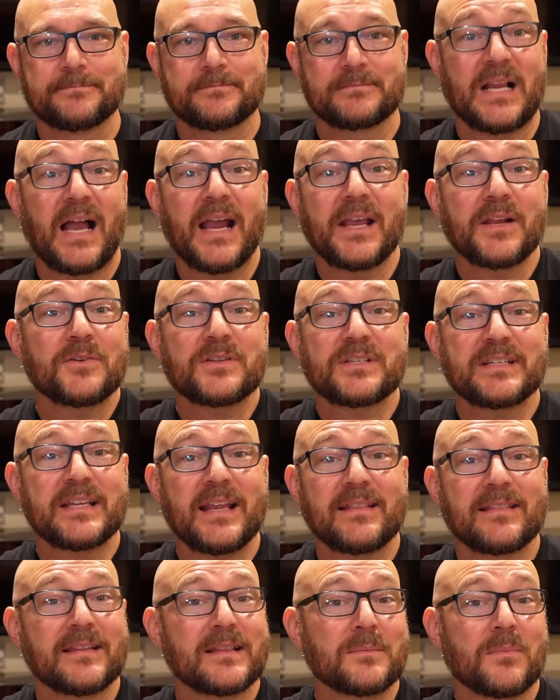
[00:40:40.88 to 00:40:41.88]
I
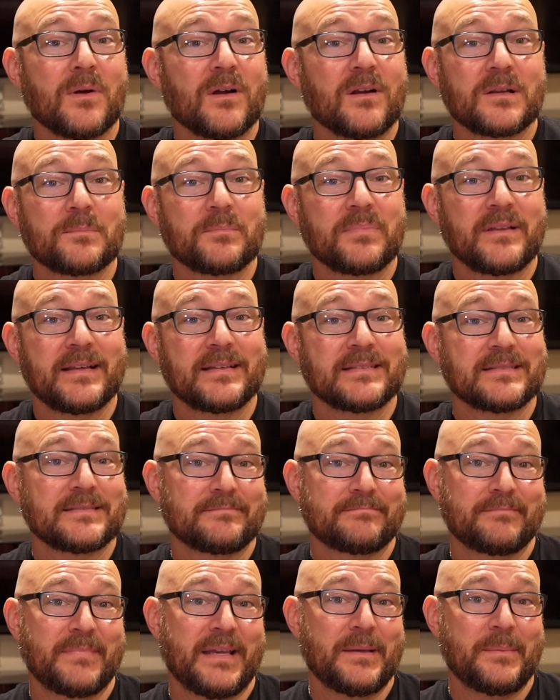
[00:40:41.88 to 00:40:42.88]
understand that the marketplace
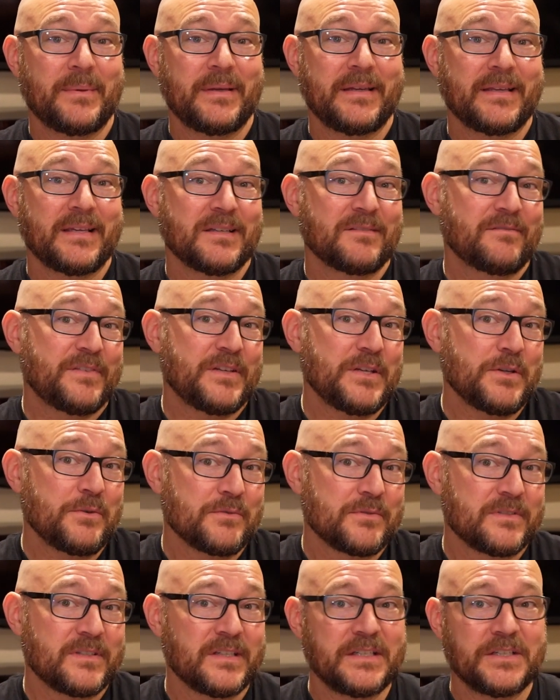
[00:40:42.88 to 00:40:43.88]
may be
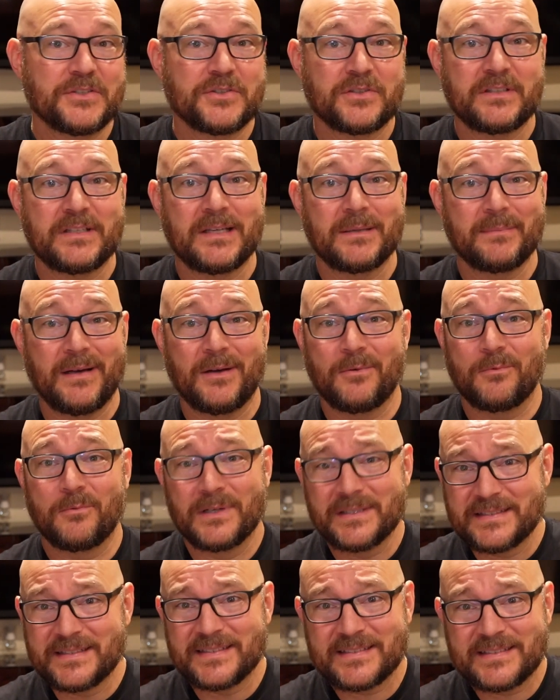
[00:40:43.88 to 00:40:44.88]
confused initially about
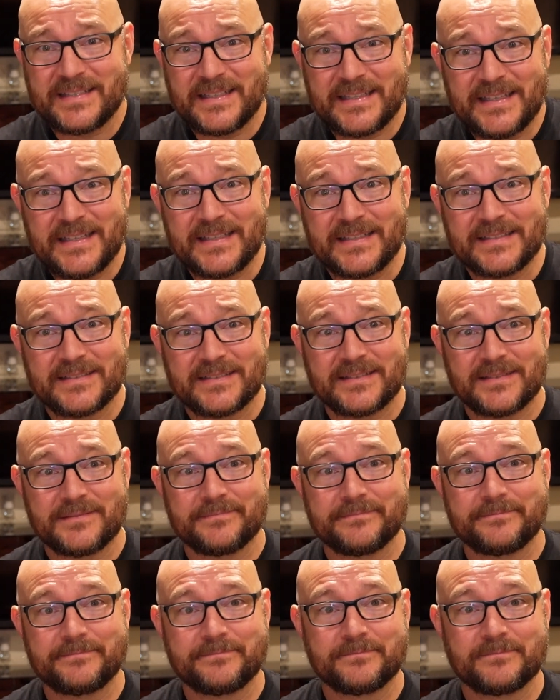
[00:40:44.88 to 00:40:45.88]
what this thing is.
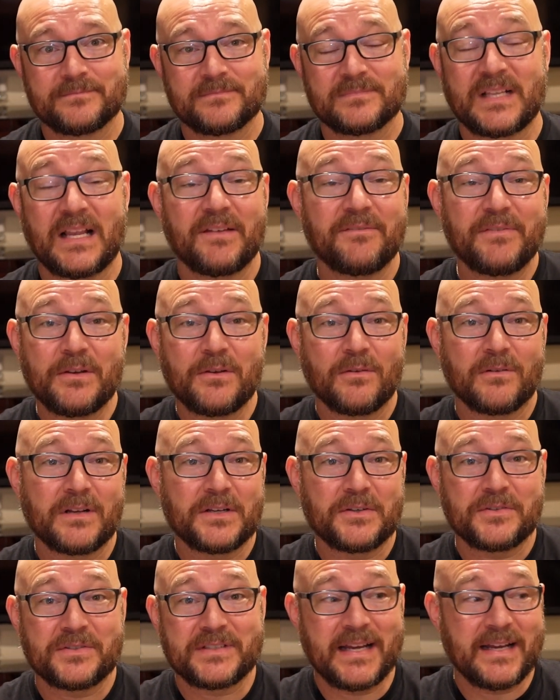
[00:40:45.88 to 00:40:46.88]
If you don't
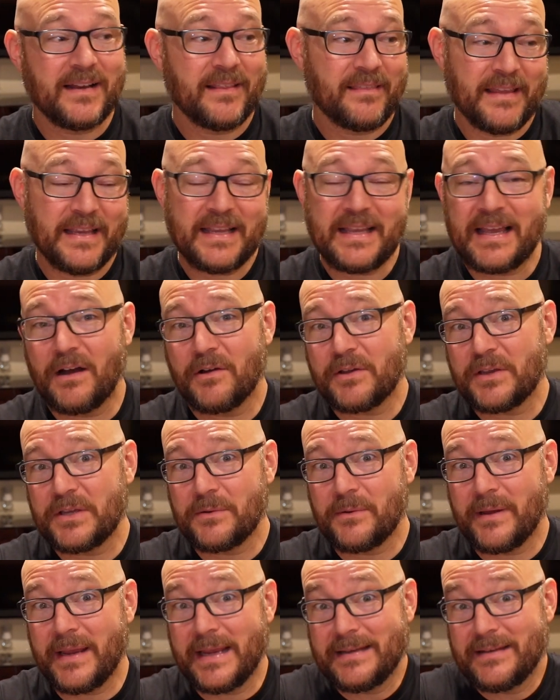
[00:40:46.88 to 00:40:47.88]
understand a thing, how can
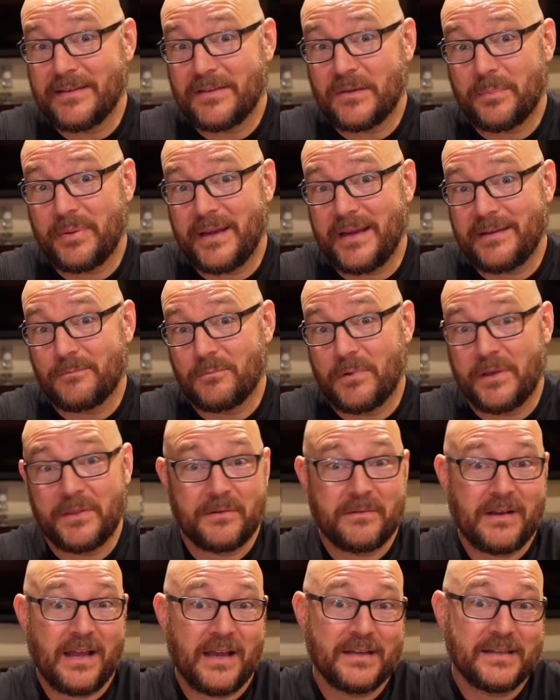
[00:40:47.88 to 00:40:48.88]
you anticipate whether
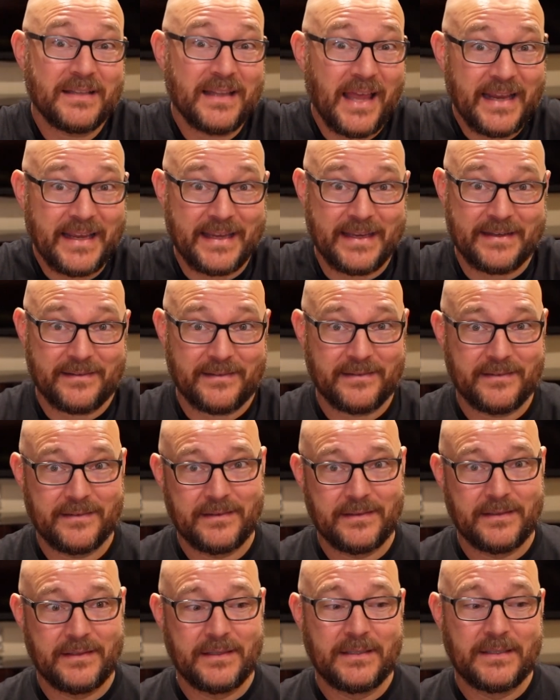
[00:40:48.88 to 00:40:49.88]
or not you'd like it?
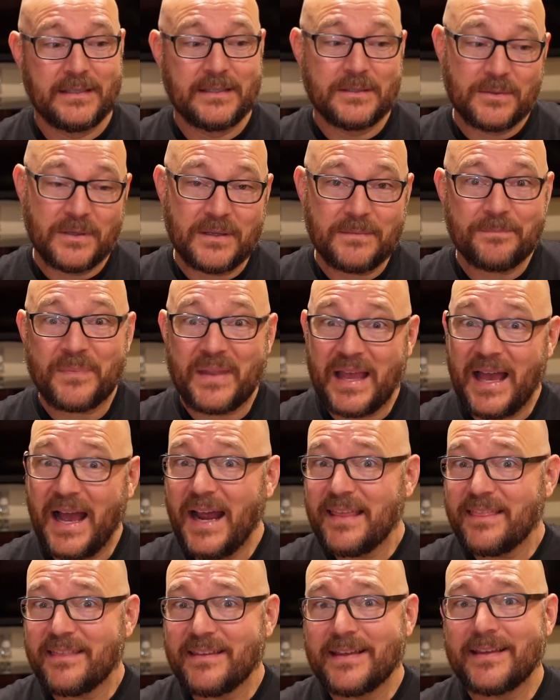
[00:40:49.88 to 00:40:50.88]
Well,
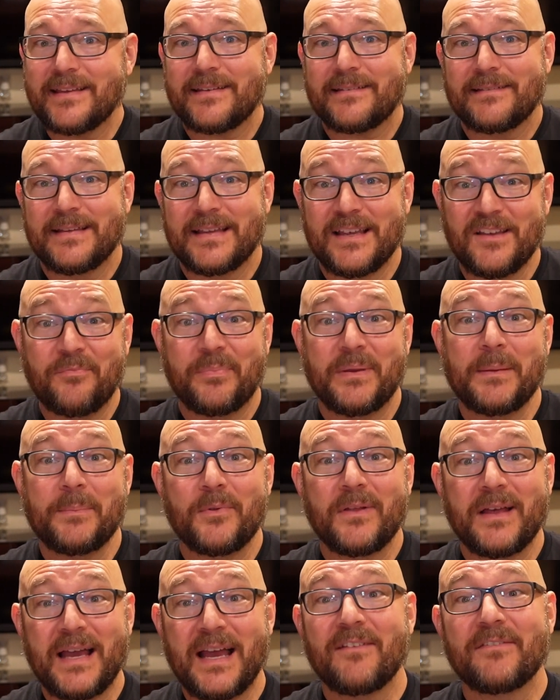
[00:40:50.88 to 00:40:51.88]
I think if
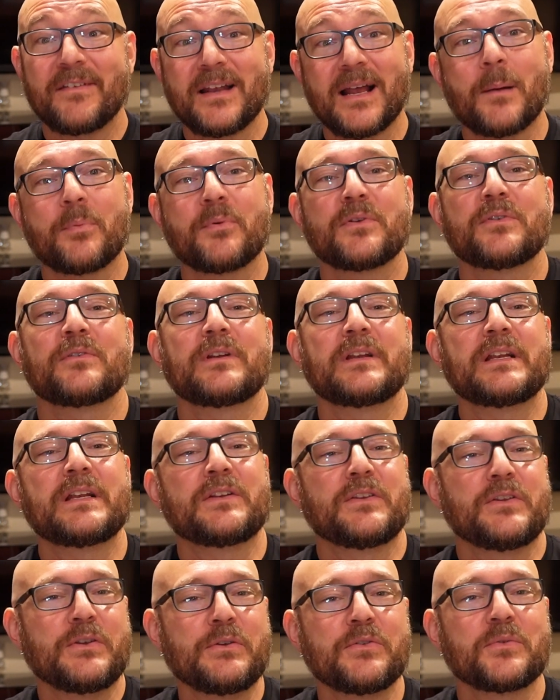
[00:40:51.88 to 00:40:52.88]
people have an opportunity
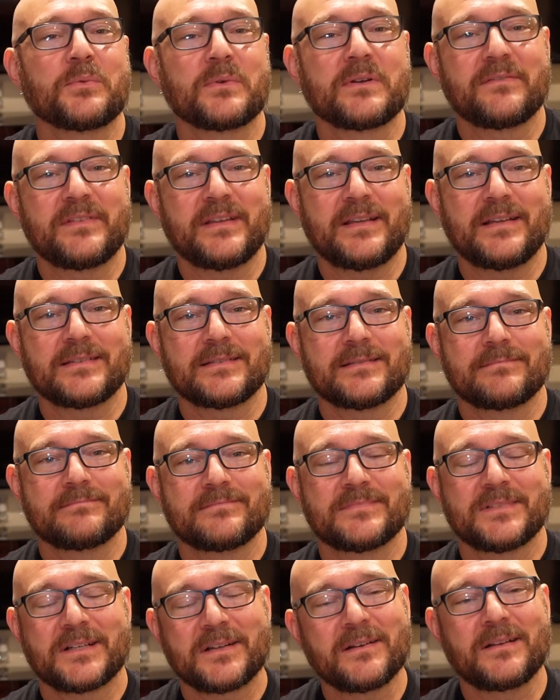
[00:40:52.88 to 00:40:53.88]
to use one of these,
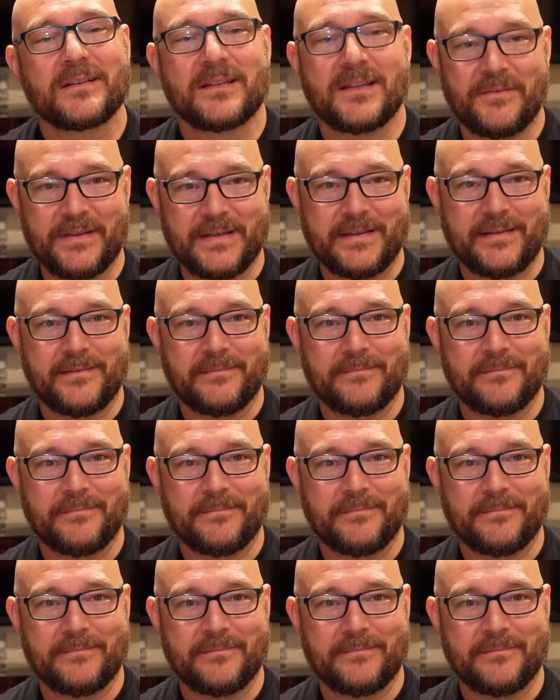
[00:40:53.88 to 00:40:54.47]
they're going to love it.